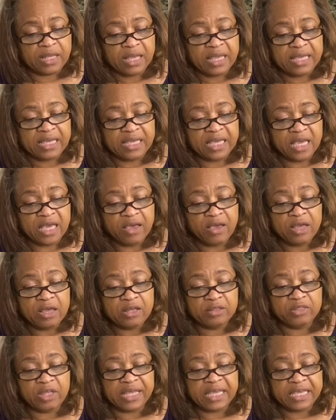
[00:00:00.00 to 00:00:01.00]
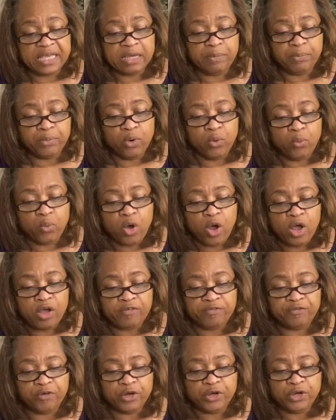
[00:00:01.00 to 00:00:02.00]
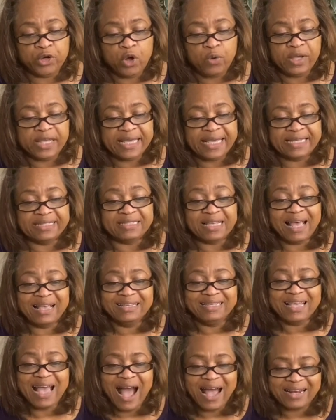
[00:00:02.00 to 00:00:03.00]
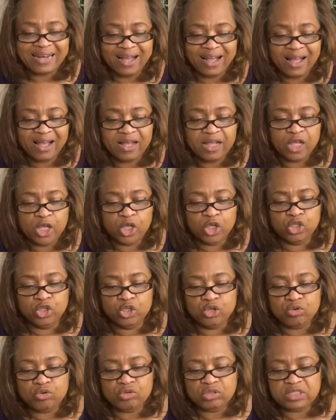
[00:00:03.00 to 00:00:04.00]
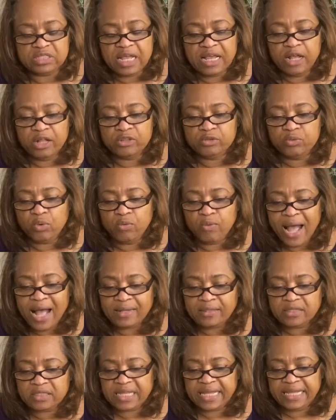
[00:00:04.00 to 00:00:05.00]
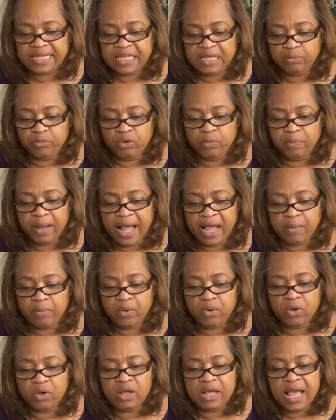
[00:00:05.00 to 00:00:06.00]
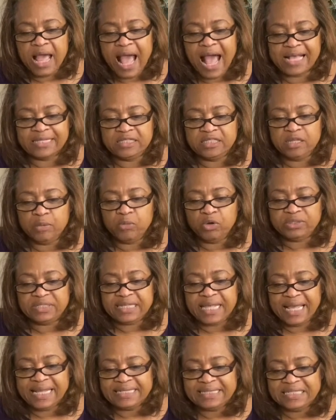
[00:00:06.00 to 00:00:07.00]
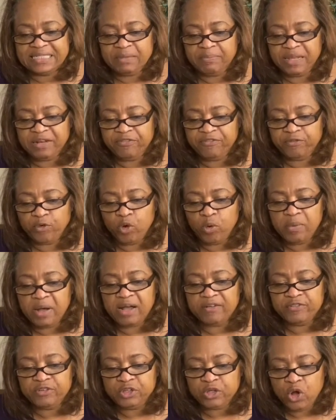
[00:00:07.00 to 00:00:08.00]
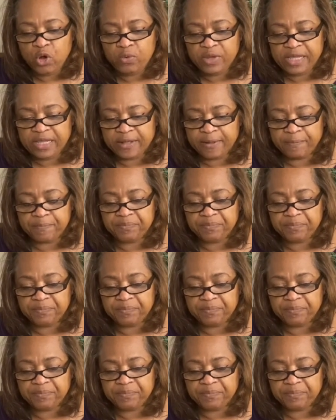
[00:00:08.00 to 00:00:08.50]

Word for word: Here, the Hebrew word for knowing is yada, used throughout the Hebrew Bible as the most intimate form of knowing.